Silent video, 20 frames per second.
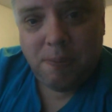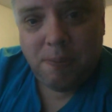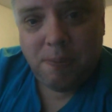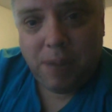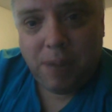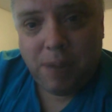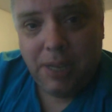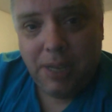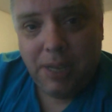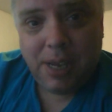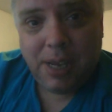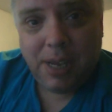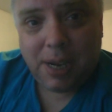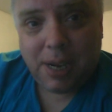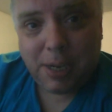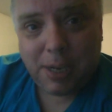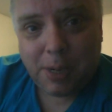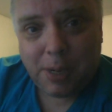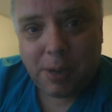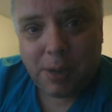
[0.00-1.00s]
Find
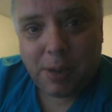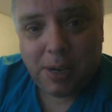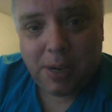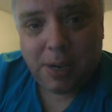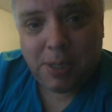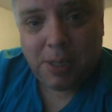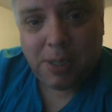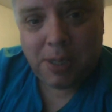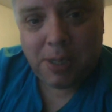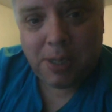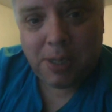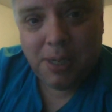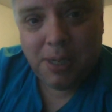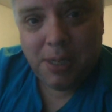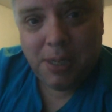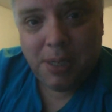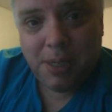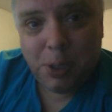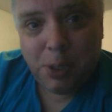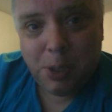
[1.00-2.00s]
that courage
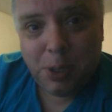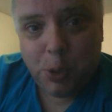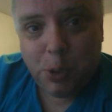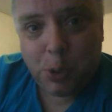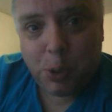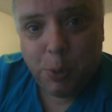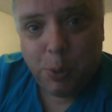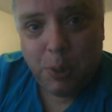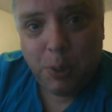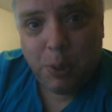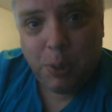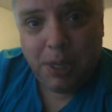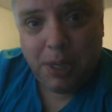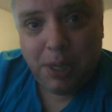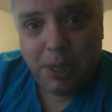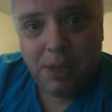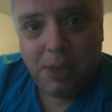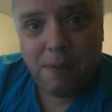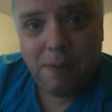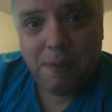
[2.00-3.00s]
to
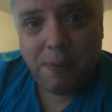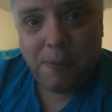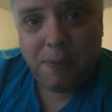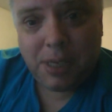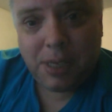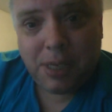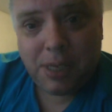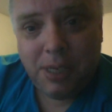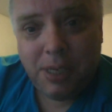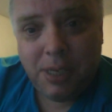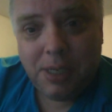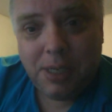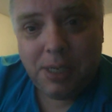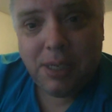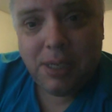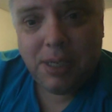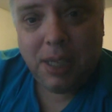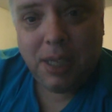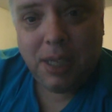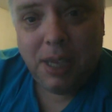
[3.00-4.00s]
truly fucking
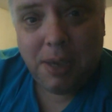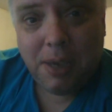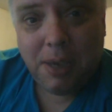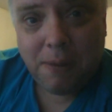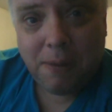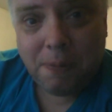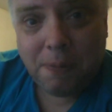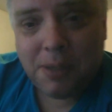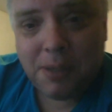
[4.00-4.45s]
live.